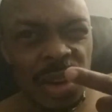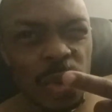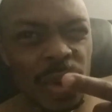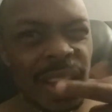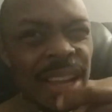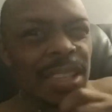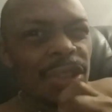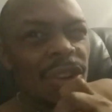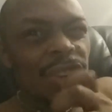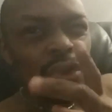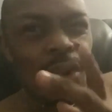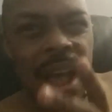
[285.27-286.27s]
Queens
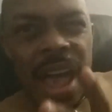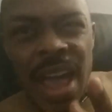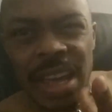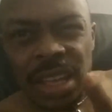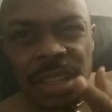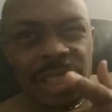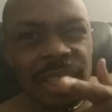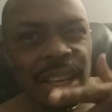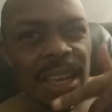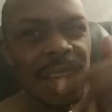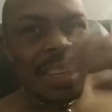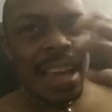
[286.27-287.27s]
are dragons,
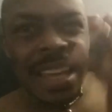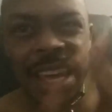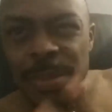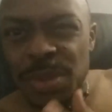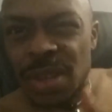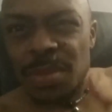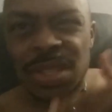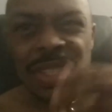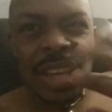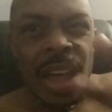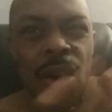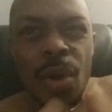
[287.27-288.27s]
okay? They keep to
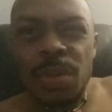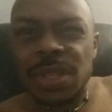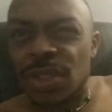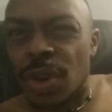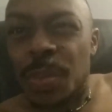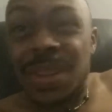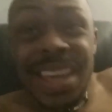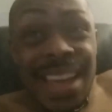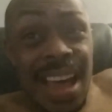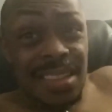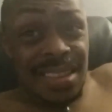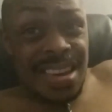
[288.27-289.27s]
themselves, you know, but they
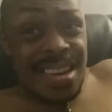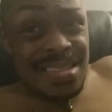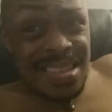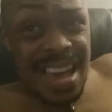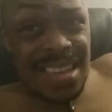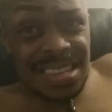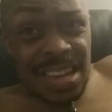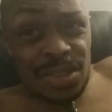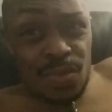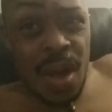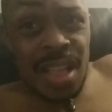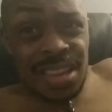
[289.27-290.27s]
got
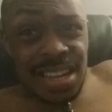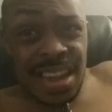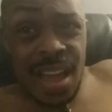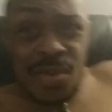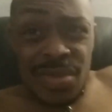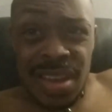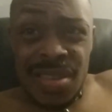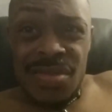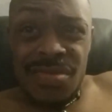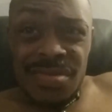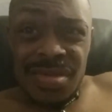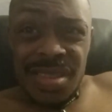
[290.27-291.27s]
sexuality down
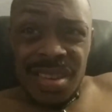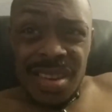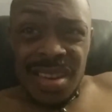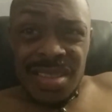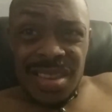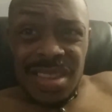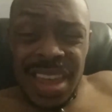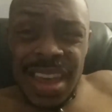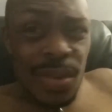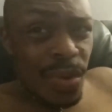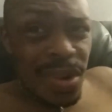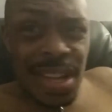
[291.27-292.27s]
there. Yeah, they
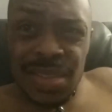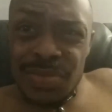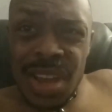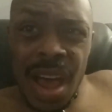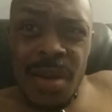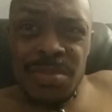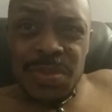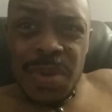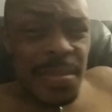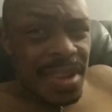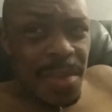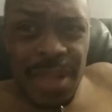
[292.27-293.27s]
get horny sometimes.
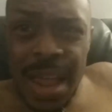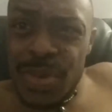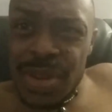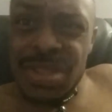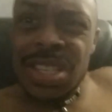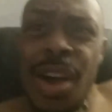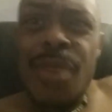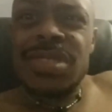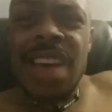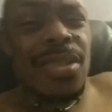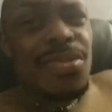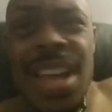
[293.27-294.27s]
Why do they play with
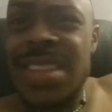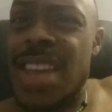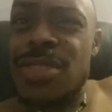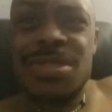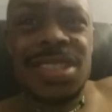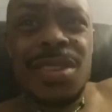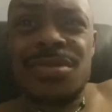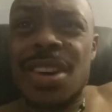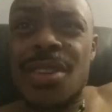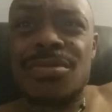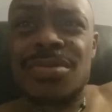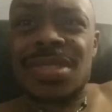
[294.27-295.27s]
themselves? I don't think they use
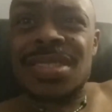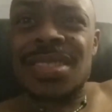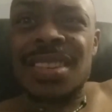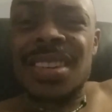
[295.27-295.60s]
dildos.